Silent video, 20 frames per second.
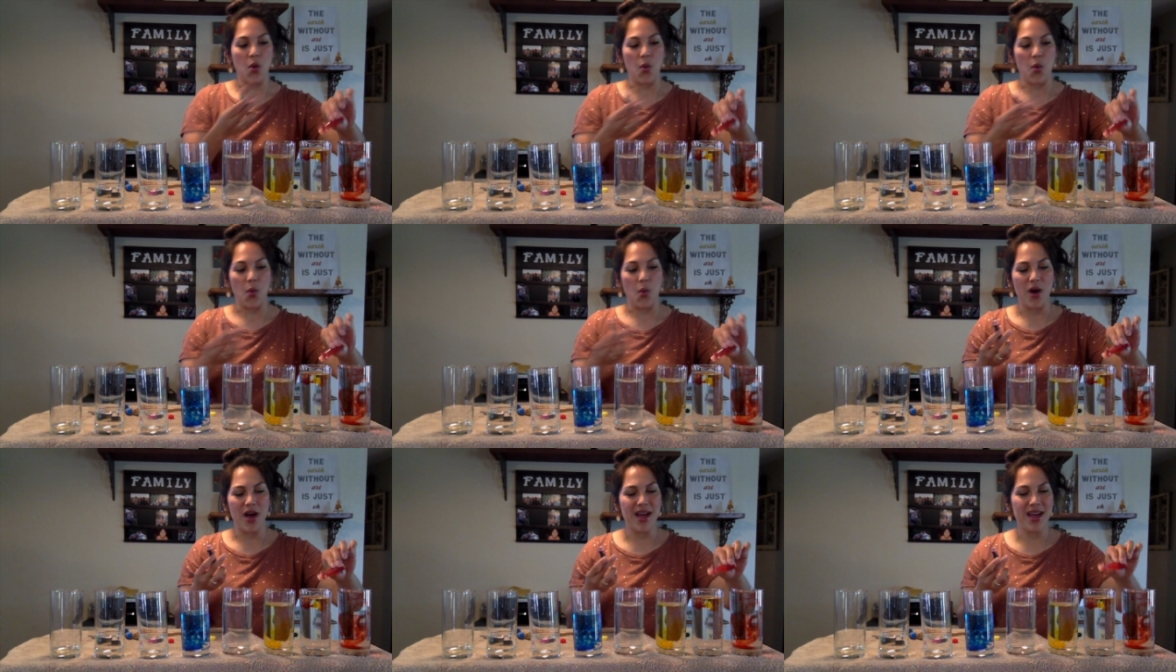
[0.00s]

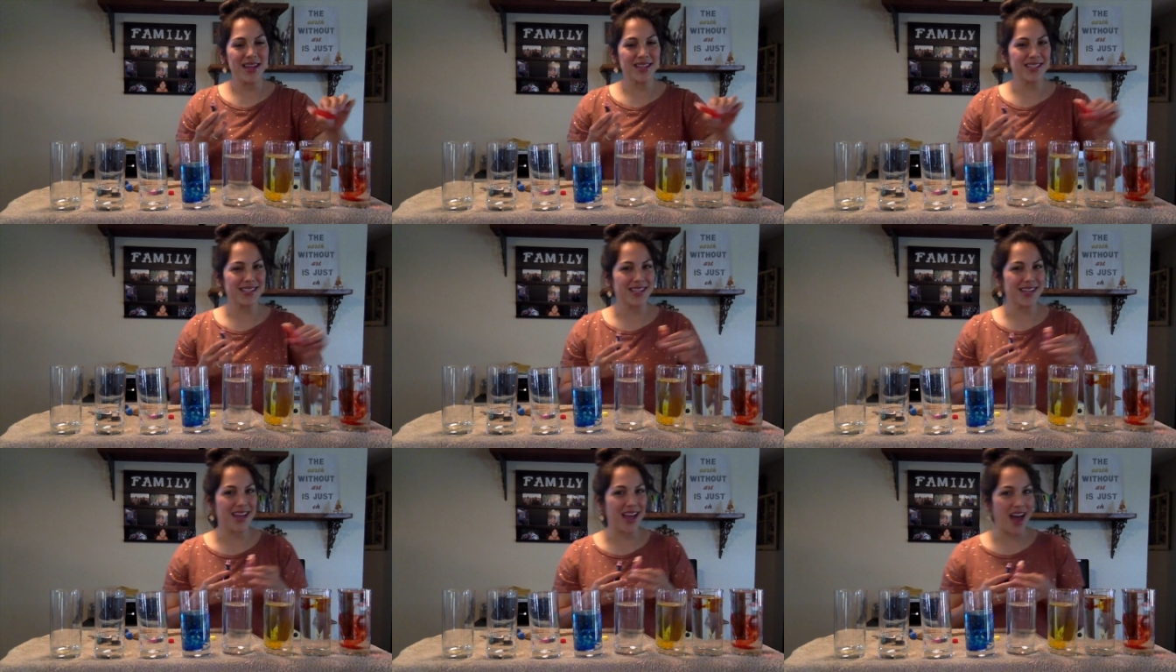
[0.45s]

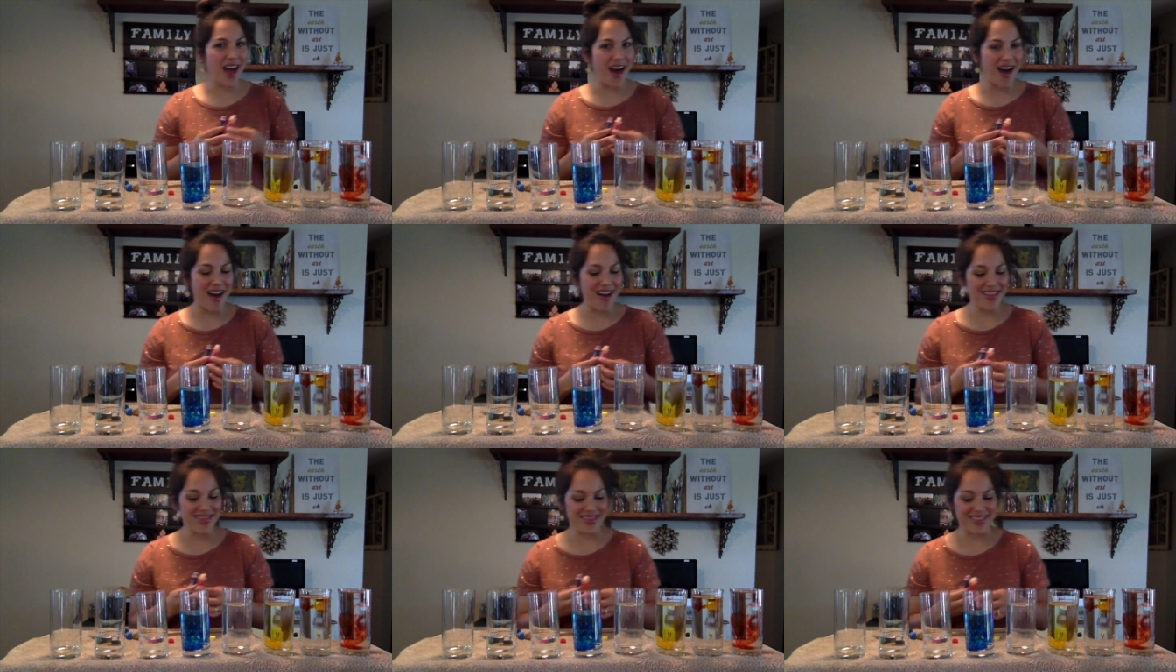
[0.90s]
what
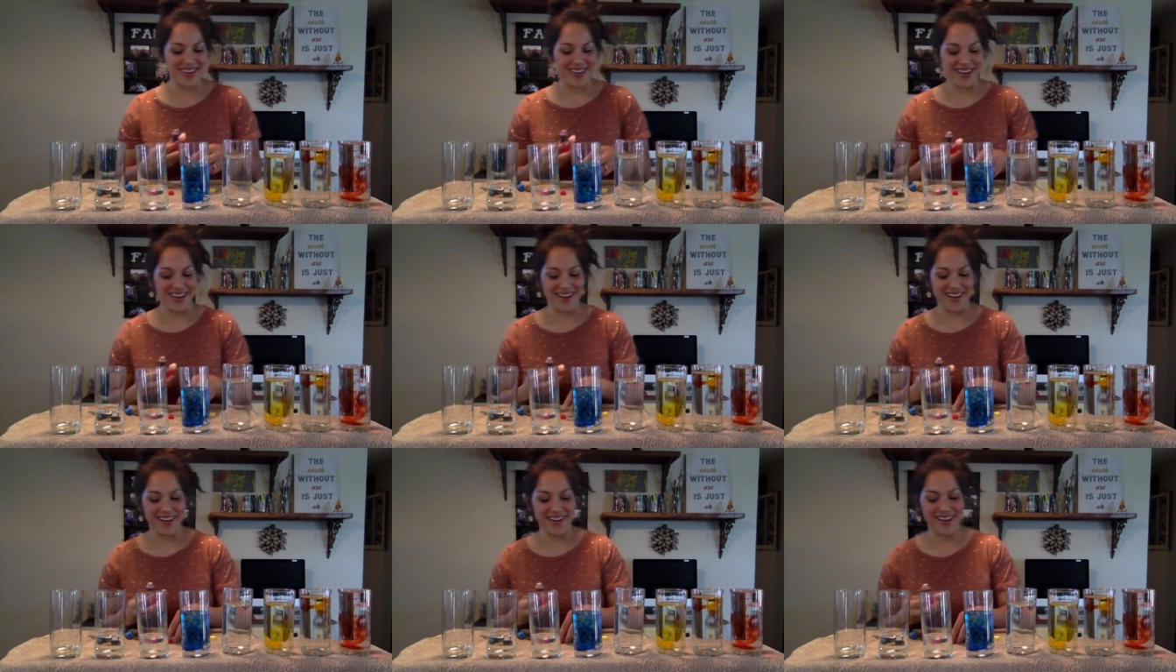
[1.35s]

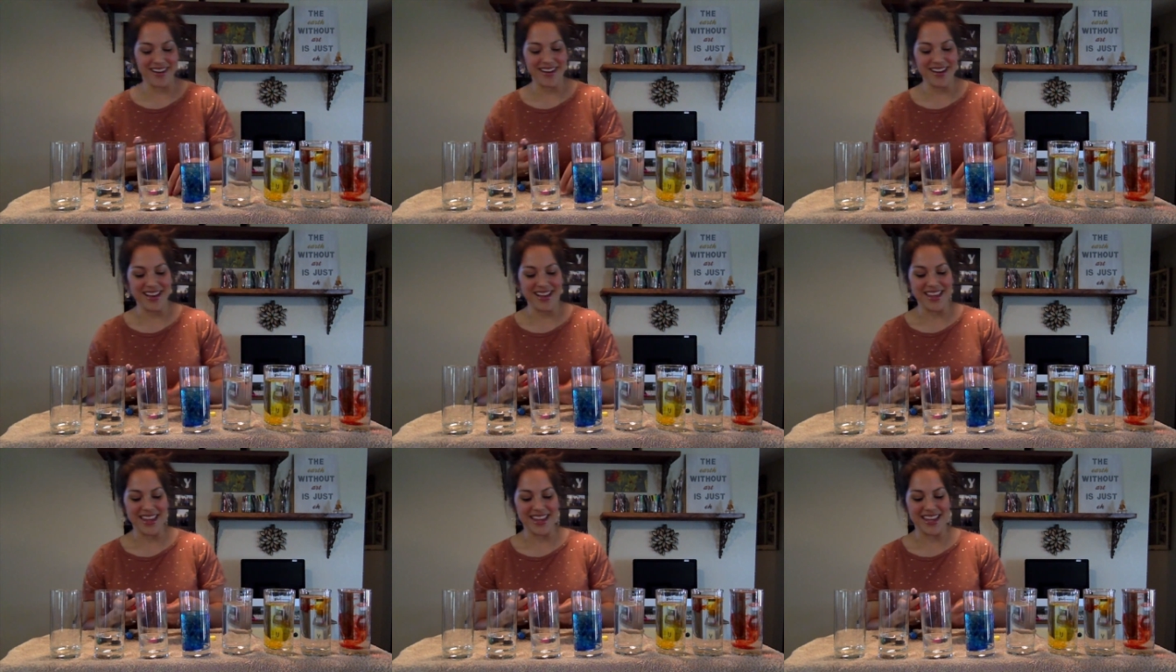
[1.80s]
color
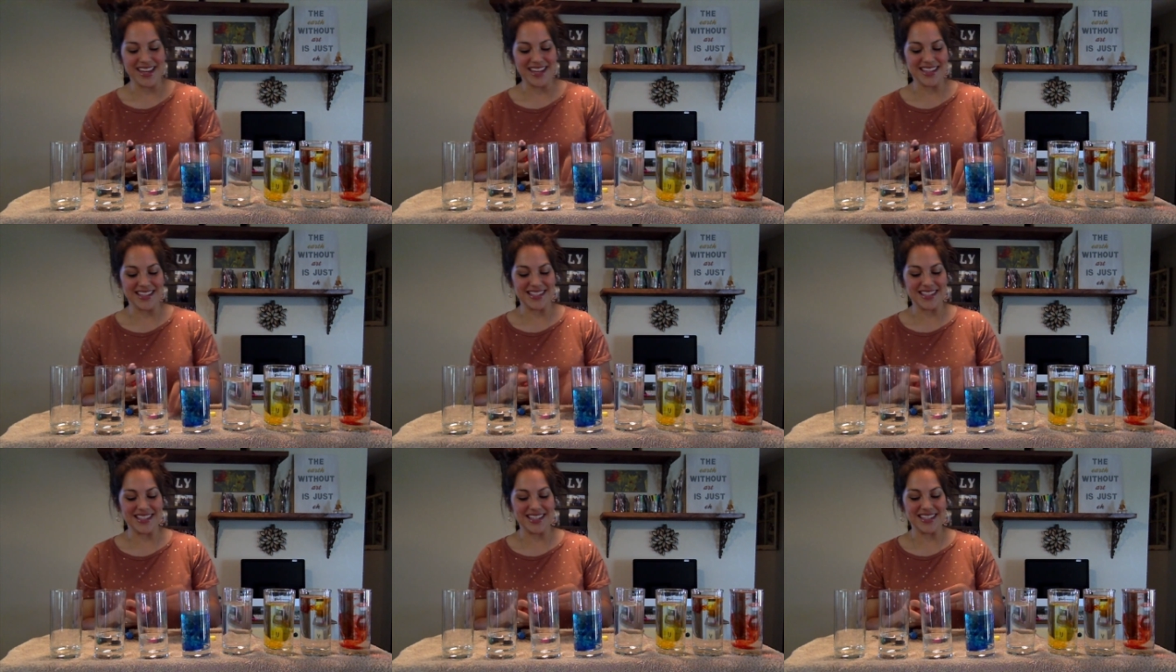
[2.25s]

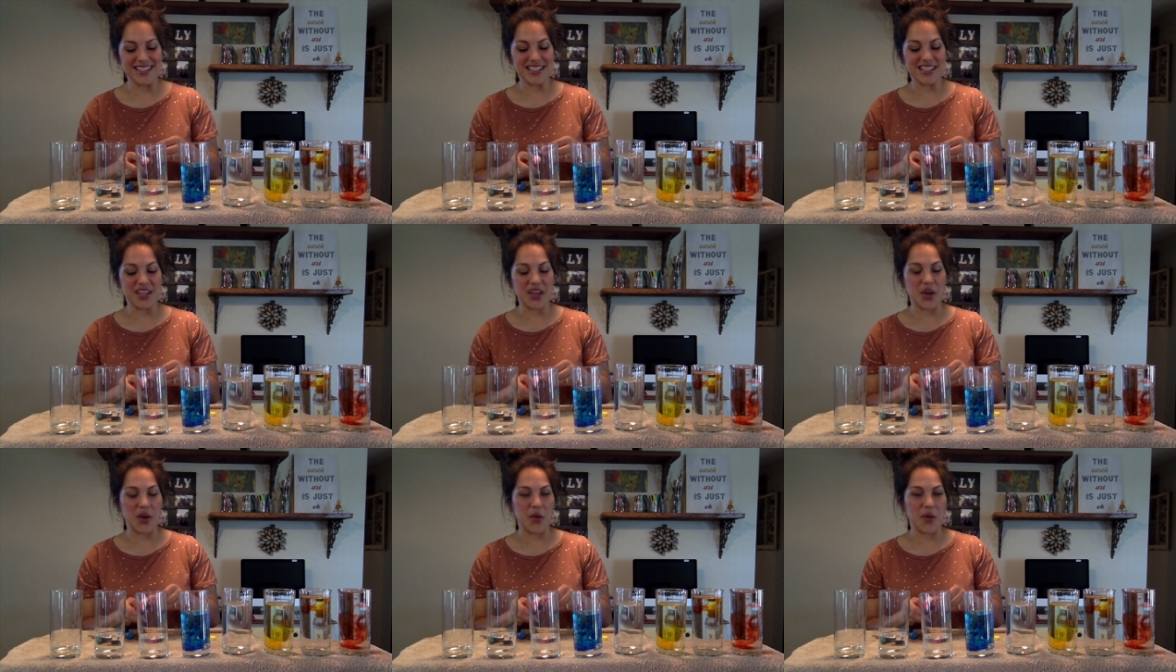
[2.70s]
is it
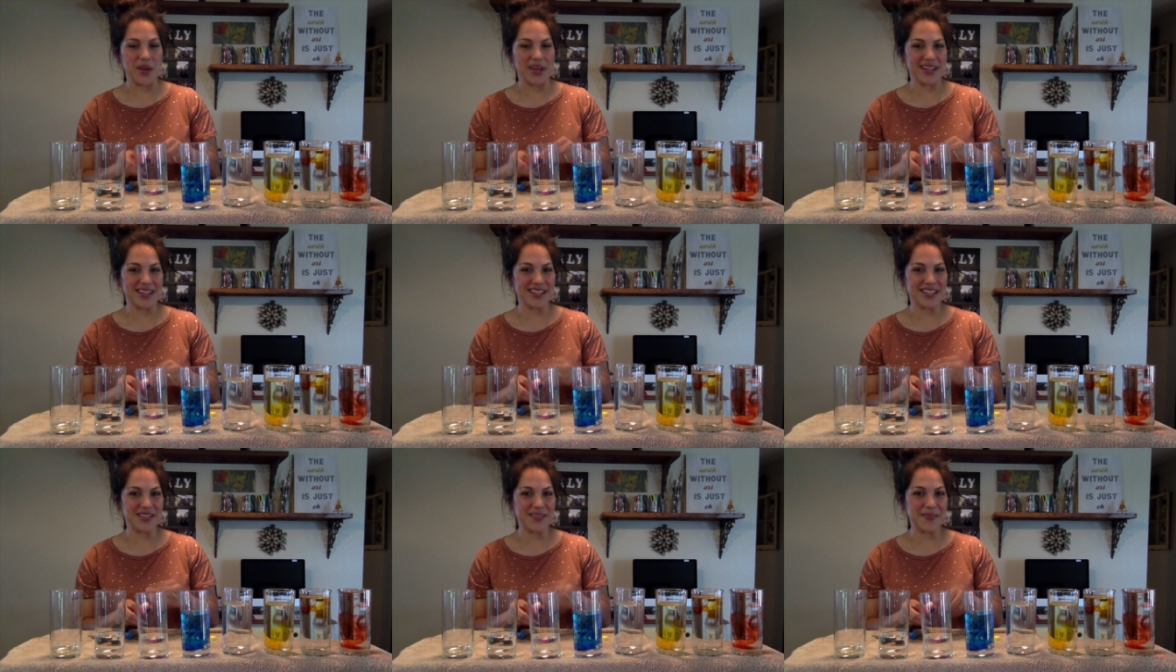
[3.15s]

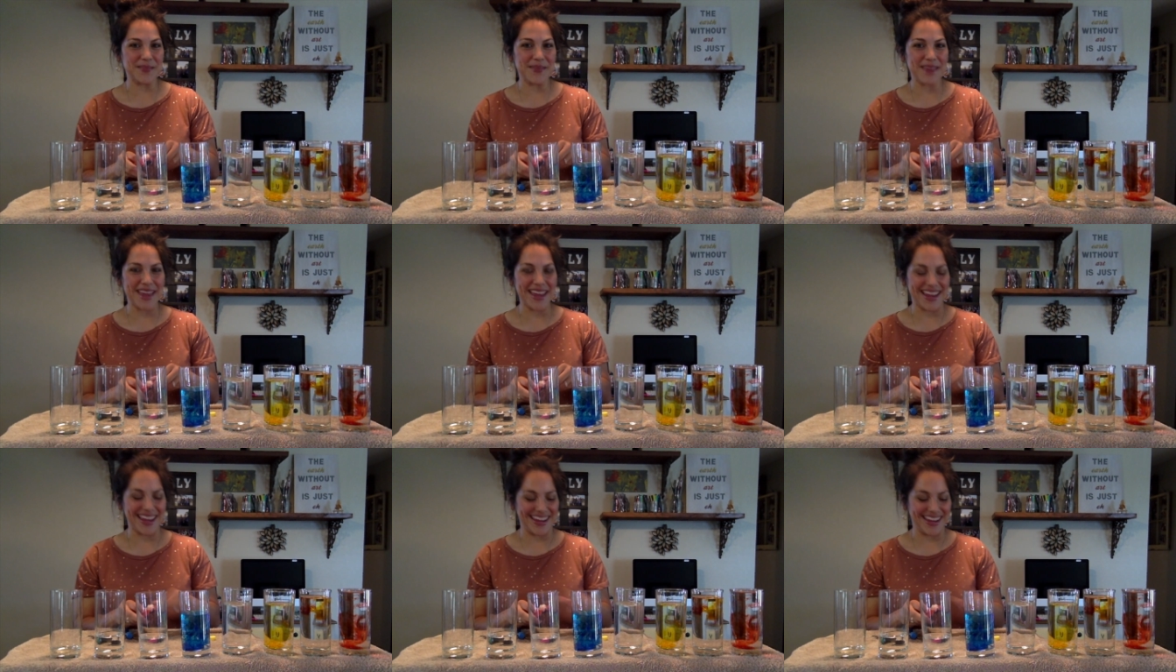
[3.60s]
going to
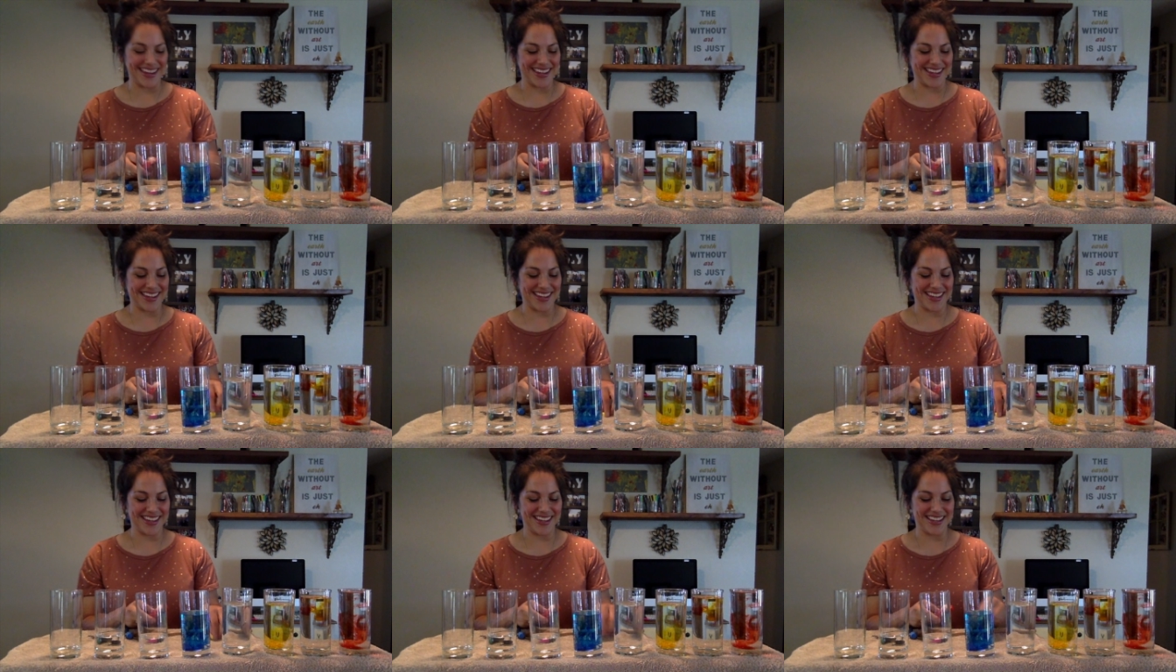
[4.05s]

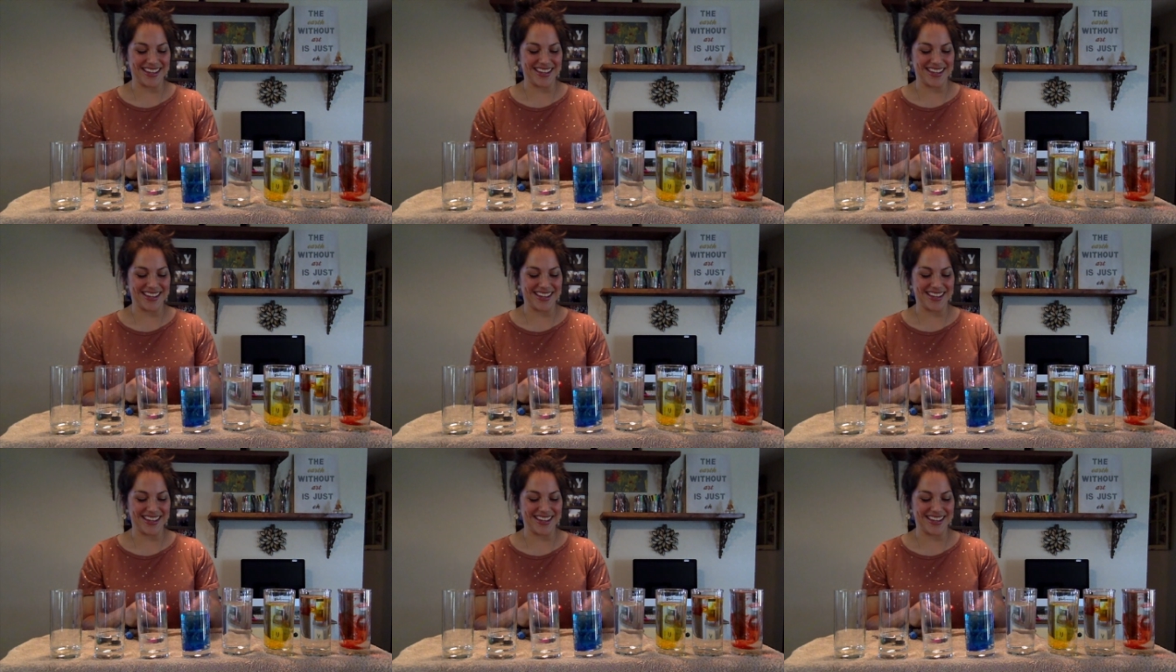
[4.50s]
make?